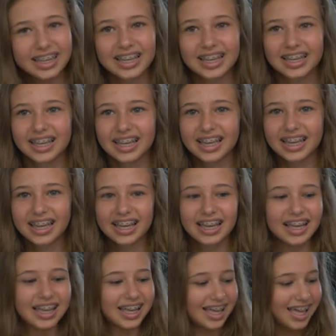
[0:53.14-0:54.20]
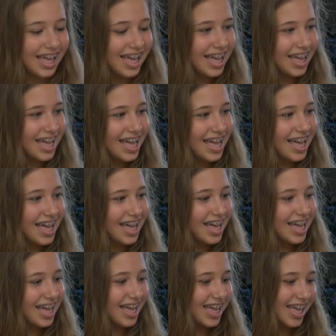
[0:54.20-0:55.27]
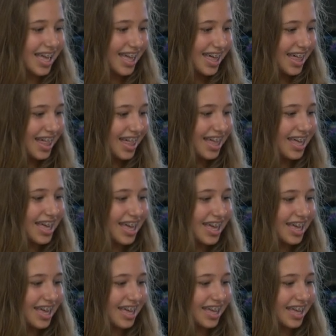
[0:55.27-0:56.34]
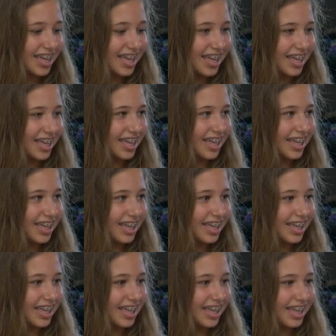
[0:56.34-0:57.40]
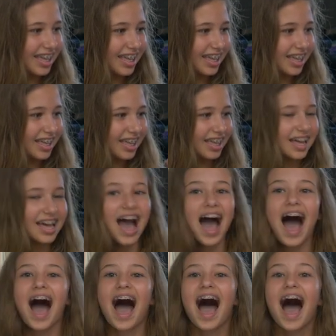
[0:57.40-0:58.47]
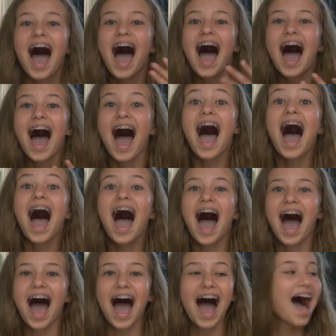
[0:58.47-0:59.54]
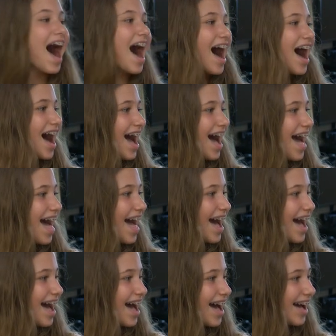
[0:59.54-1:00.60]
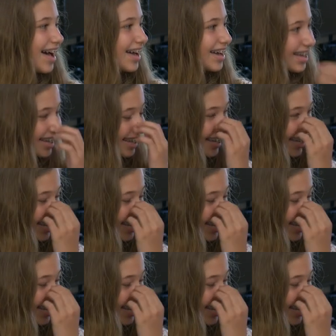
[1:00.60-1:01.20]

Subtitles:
(not speaking)